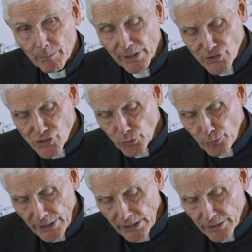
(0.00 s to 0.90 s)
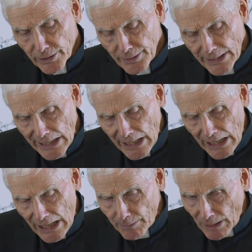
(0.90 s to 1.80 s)
because the reader,
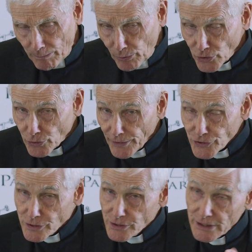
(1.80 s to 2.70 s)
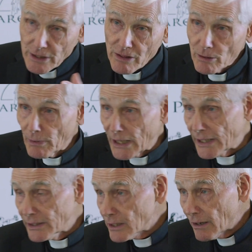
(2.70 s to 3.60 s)
I put questions into the
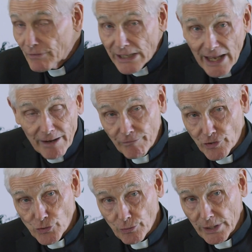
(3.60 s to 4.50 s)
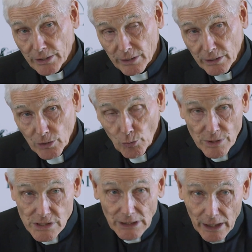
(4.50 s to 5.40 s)
mind of an average reader who
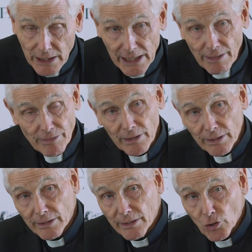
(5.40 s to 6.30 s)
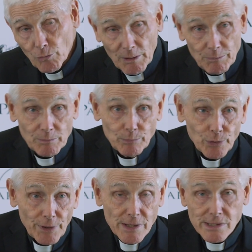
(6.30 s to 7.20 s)
is not a Catholic, who might be a
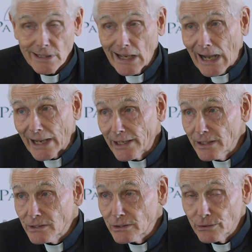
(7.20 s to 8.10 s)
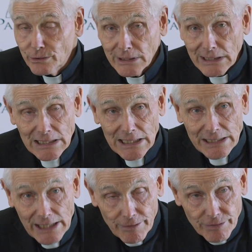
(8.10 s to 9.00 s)
Buddhist, a Hindu,
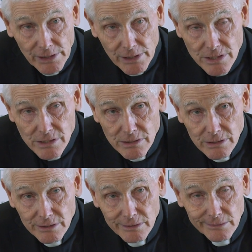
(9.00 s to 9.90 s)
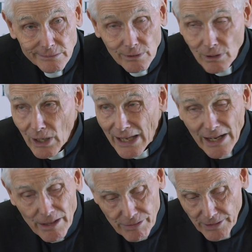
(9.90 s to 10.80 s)
an atheist,
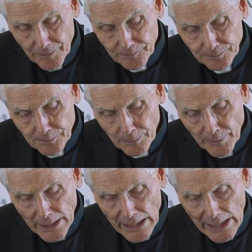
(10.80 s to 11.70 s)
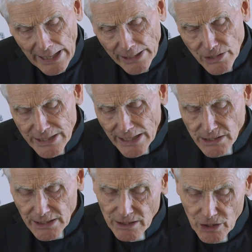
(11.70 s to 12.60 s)
anything, and is
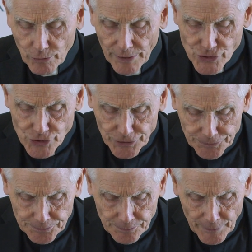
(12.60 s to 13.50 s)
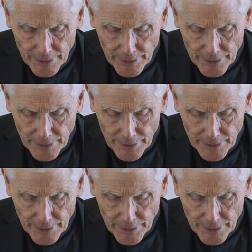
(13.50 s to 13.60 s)
asking the question,